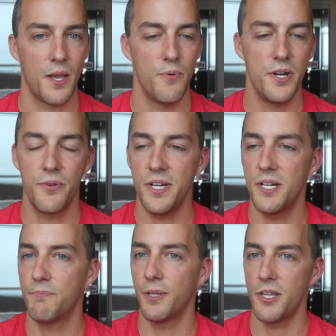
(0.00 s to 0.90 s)
We don't need
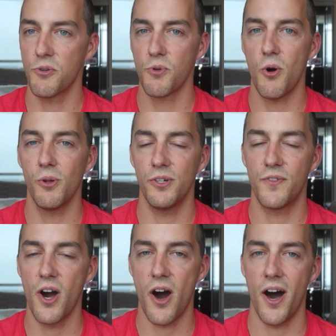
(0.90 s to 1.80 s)
to play the role
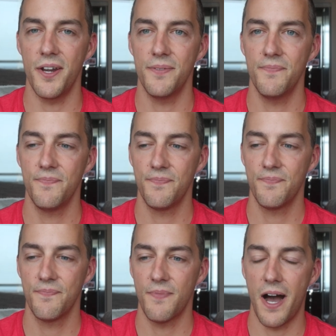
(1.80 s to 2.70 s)
of God.
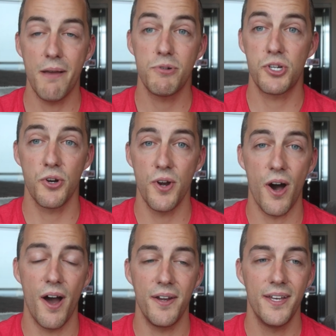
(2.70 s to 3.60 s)
I'm sure
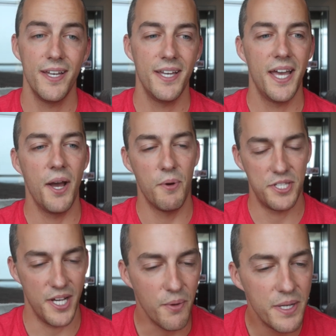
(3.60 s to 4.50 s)
not, and
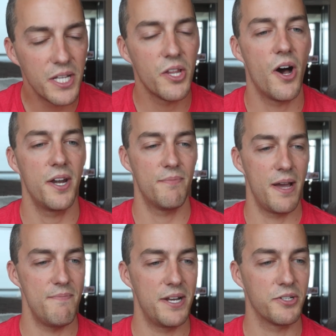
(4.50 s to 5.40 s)
what's helped me a lot in
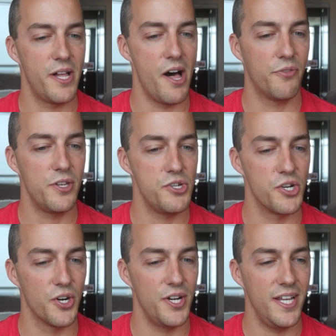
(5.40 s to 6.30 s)
my mental health and
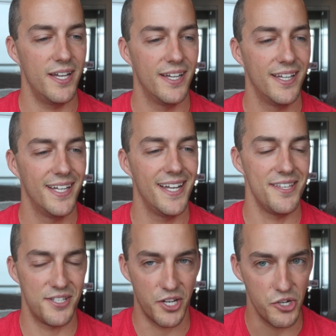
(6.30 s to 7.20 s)
journey
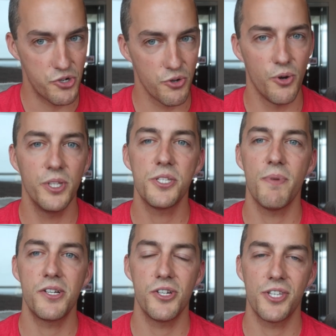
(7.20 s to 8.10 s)
is to control as
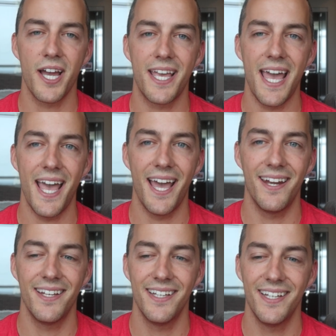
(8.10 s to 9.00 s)
much as I
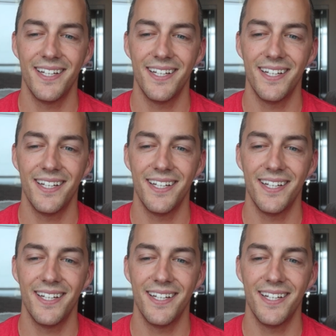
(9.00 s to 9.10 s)
can